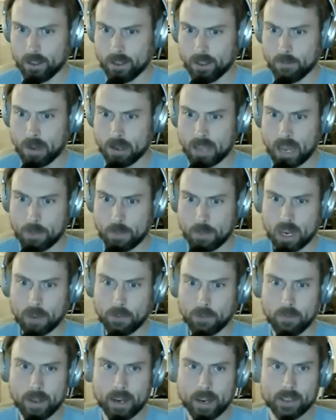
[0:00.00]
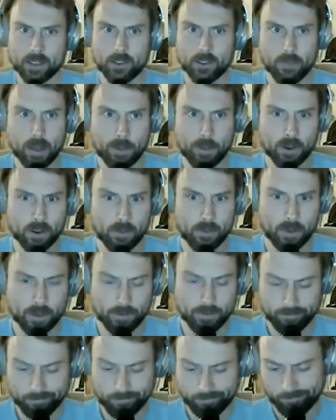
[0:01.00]
might take me a couple minutes to remember it, but
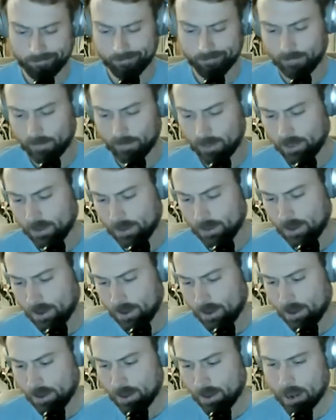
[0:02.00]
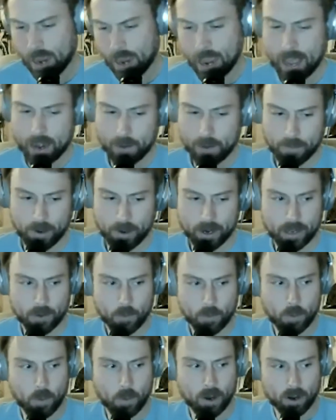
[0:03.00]
I had a buddy.
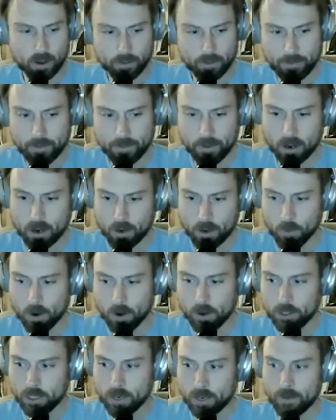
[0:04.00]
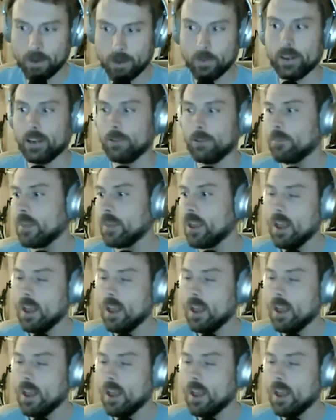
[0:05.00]
We went on a road trip. Here we go.